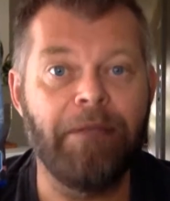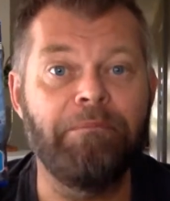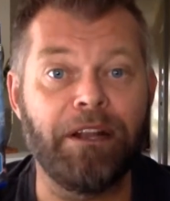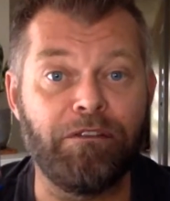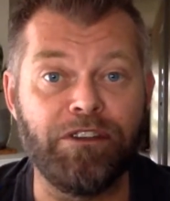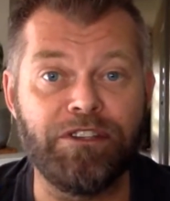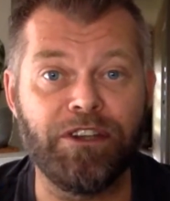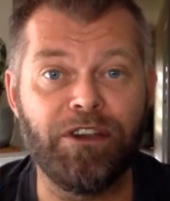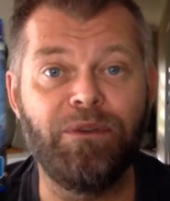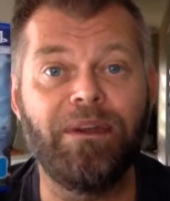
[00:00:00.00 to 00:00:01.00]
but if you
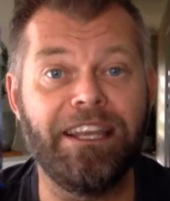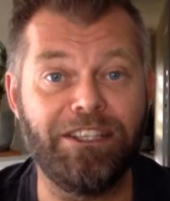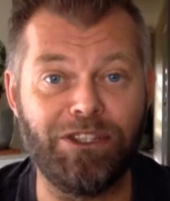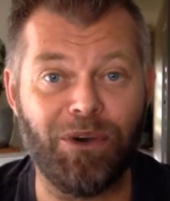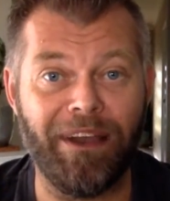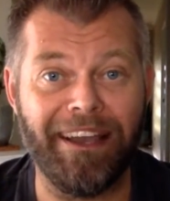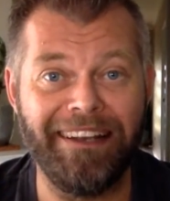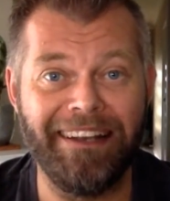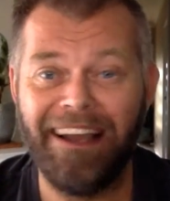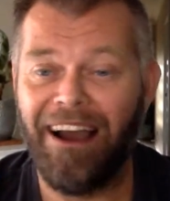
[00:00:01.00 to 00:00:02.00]
do, enjoy it.